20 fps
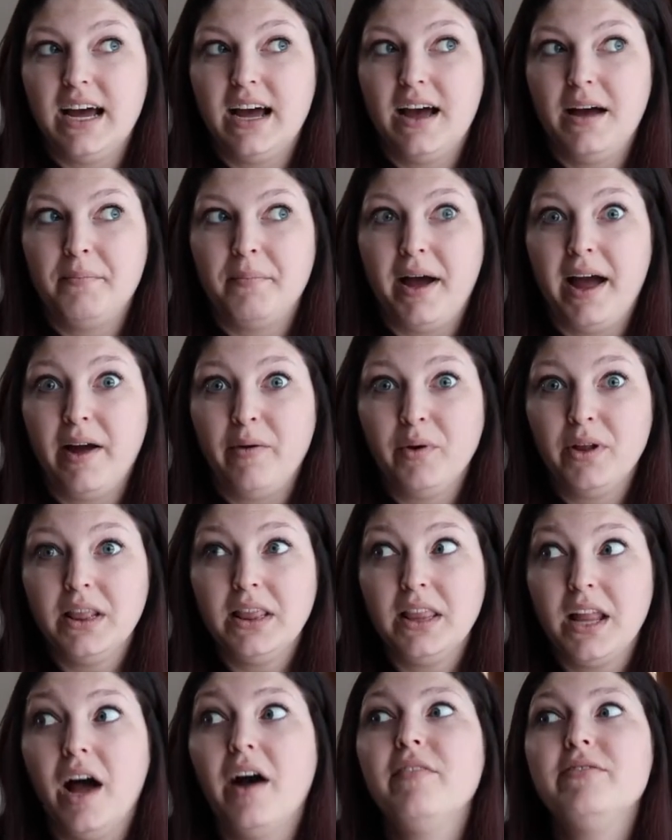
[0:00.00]
I would
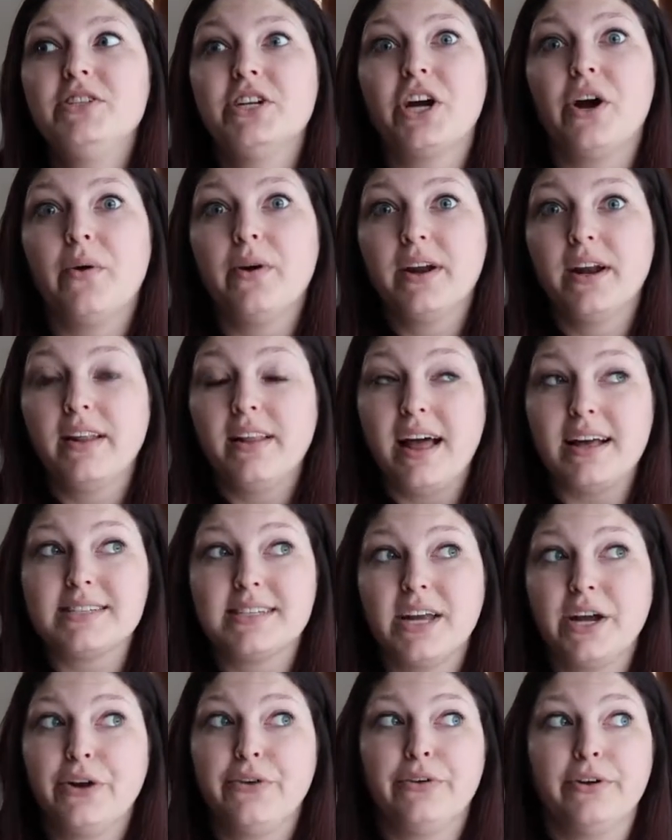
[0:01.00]
love to go on an
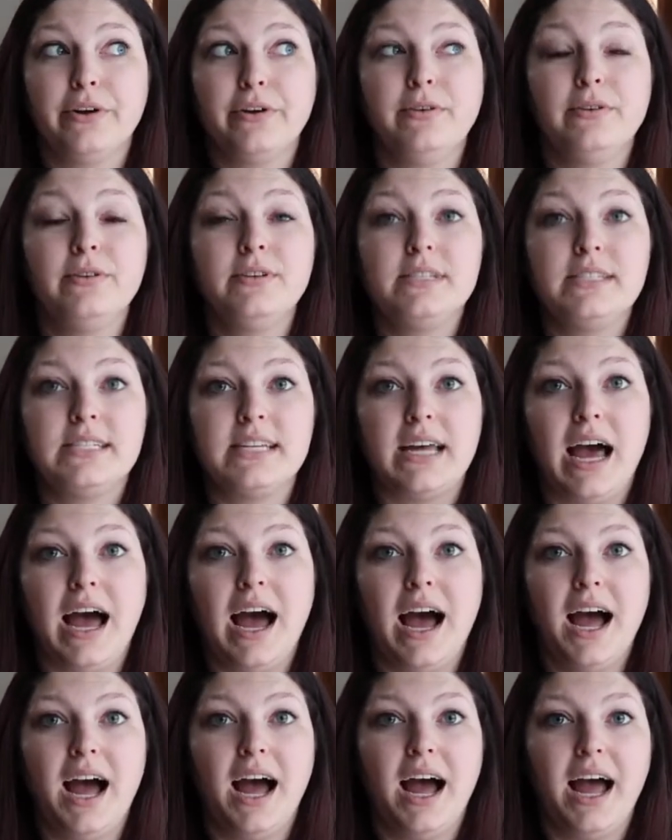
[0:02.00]
Alaskan cruise.
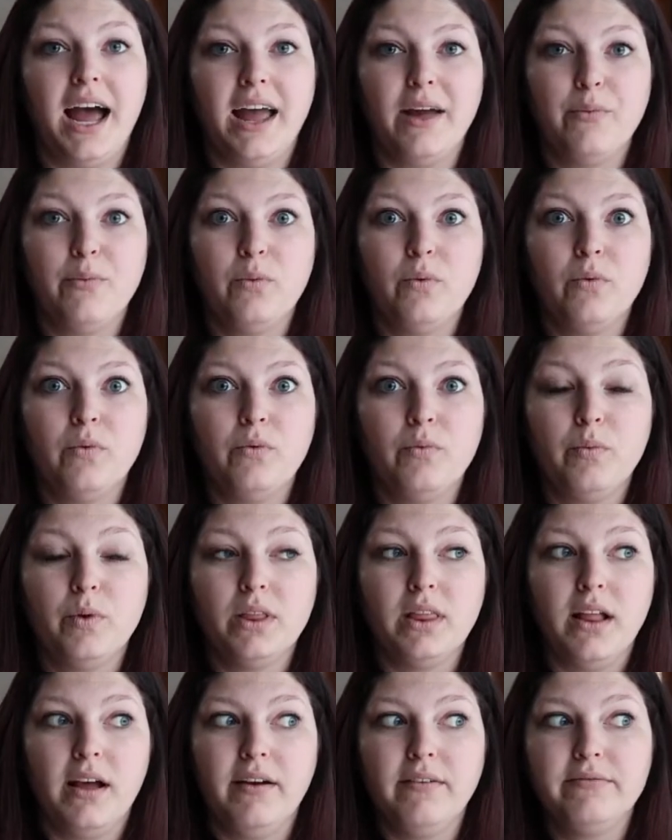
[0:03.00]
I
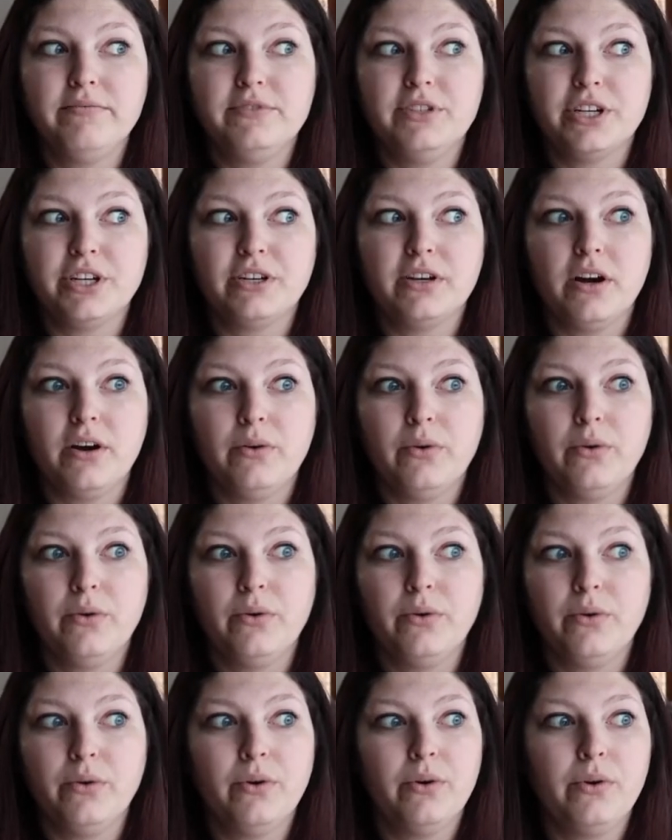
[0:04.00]
would love to
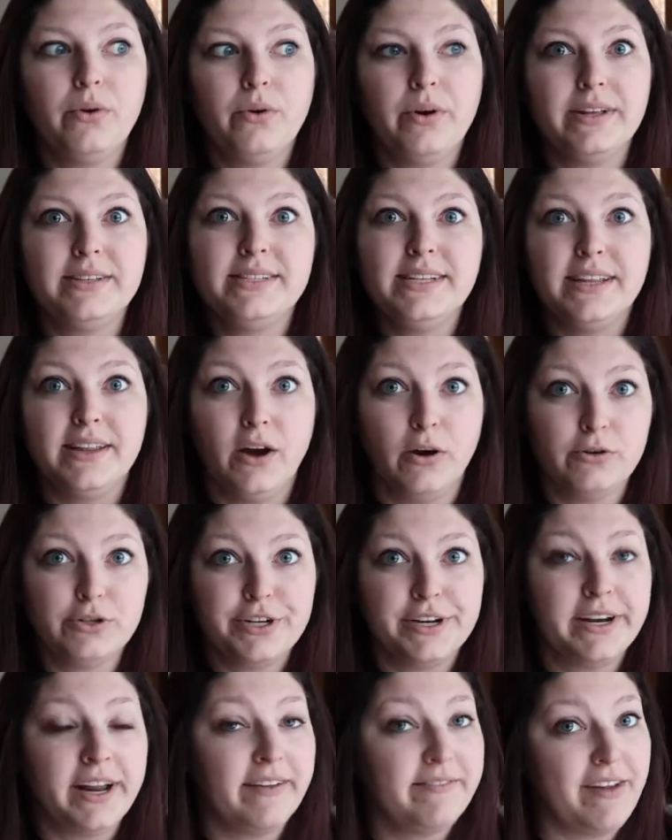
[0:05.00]
go and see the
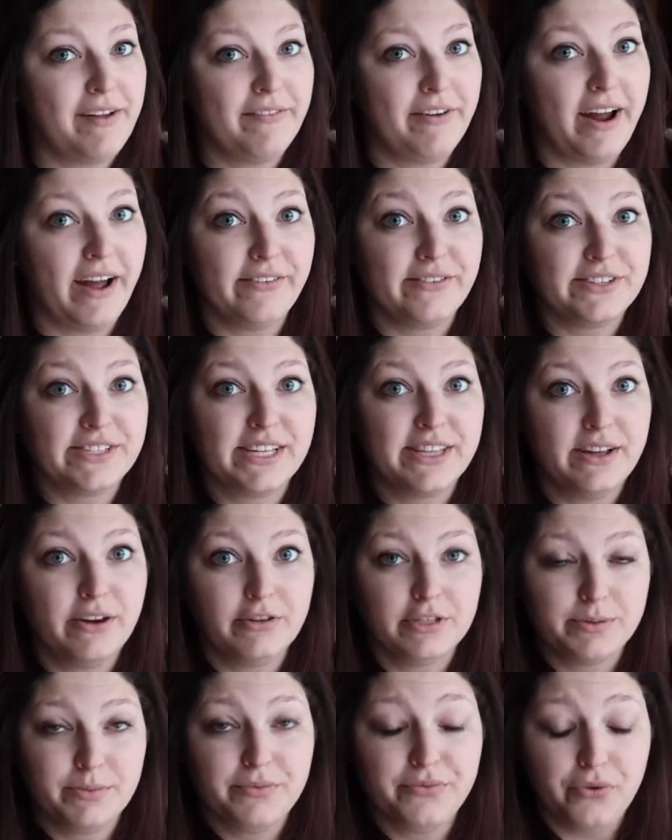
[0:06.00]
ocean. I've never ever seen the
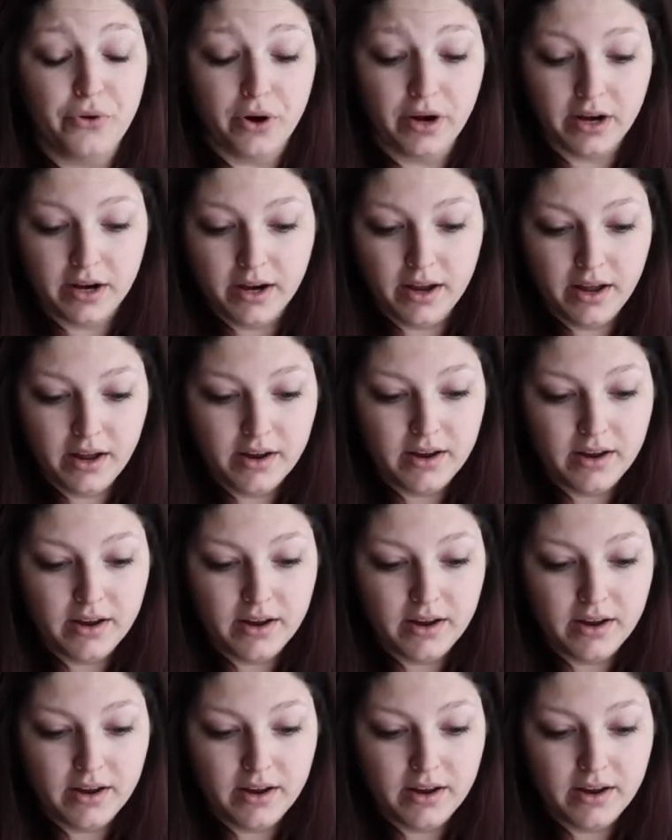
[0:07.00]
ocean before.